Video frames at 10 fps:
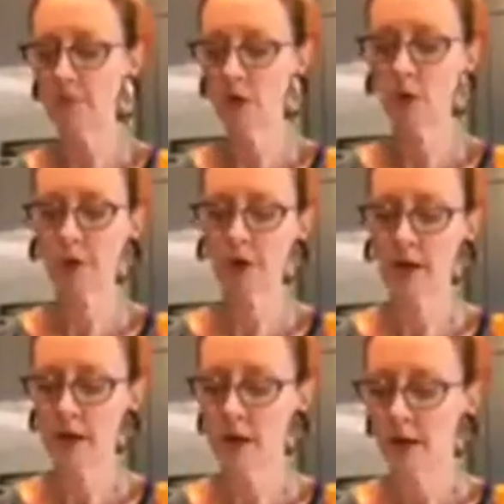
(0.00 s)
Or
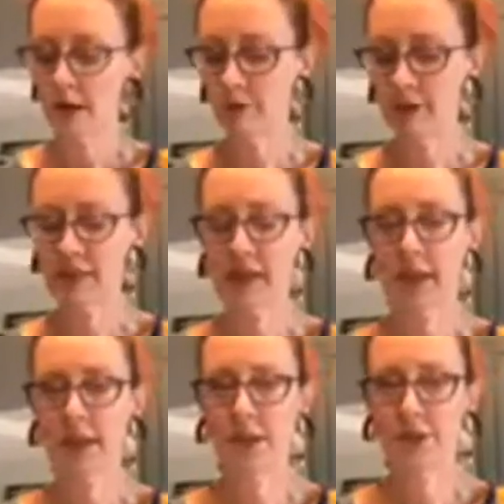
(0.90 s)
get one of these
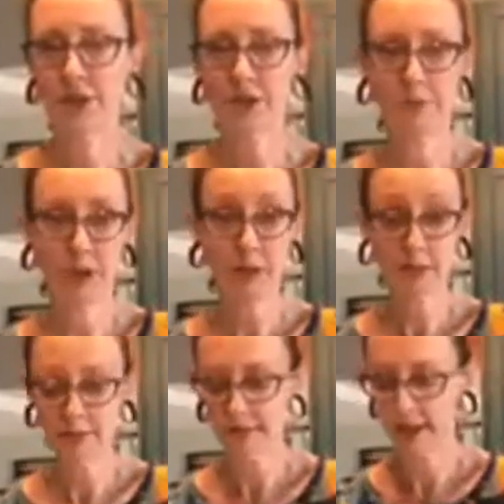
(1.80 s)
handy nutrition
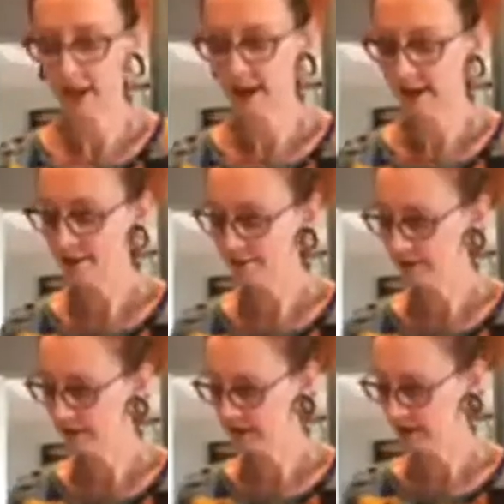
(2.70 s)
books like I have,
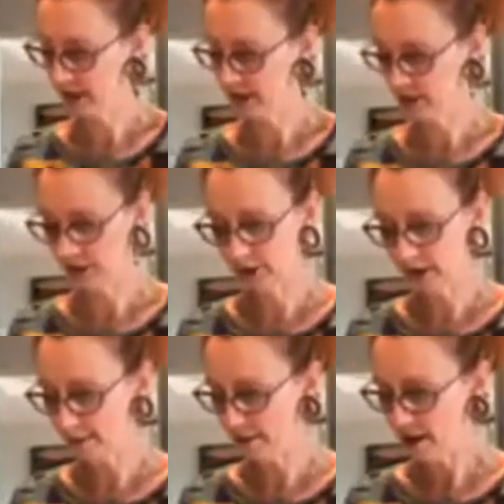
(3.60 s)
and you can look
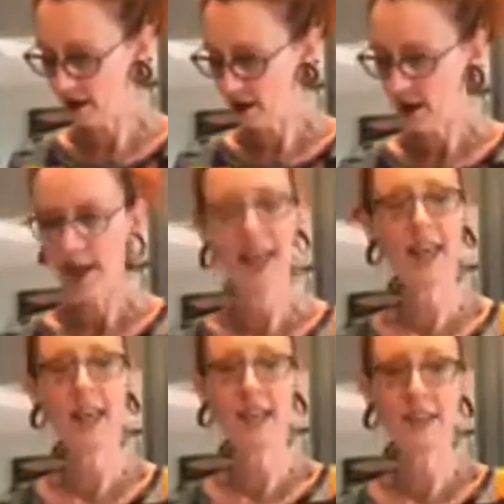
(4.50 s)
up
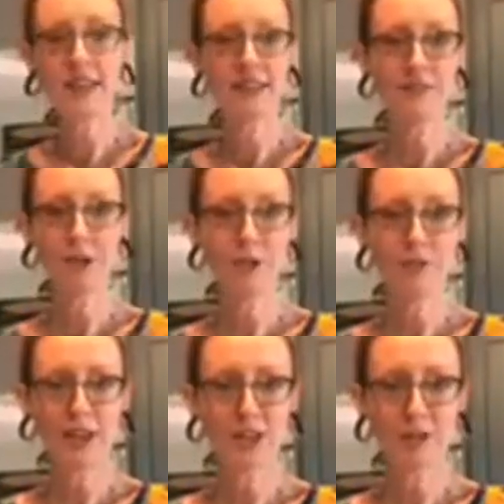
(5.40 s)
any fruit and
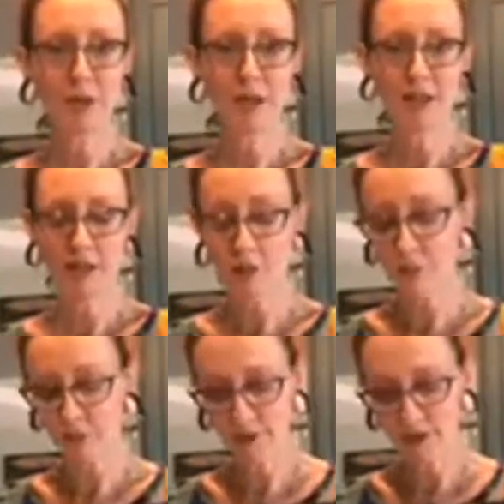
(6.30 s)
vegetable.
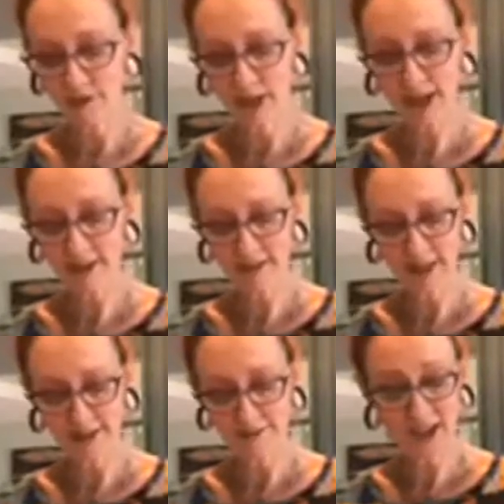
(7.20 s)
A lot of
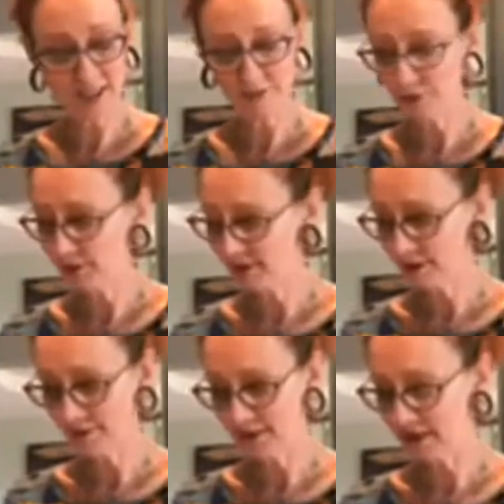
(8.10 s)
like fast food
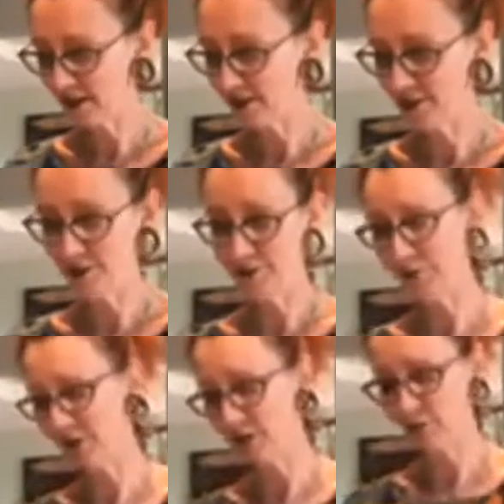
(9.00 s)
stuff is in here too. It's
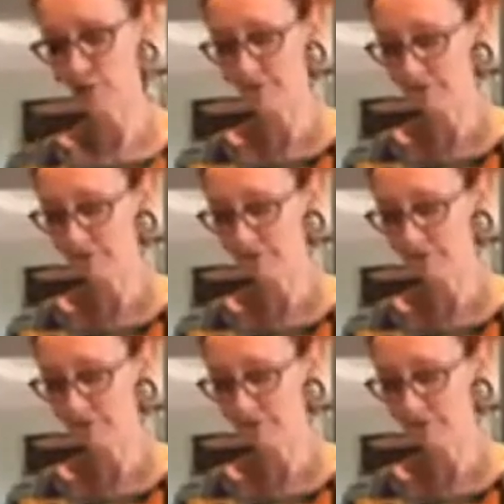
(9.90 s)
pretty cool.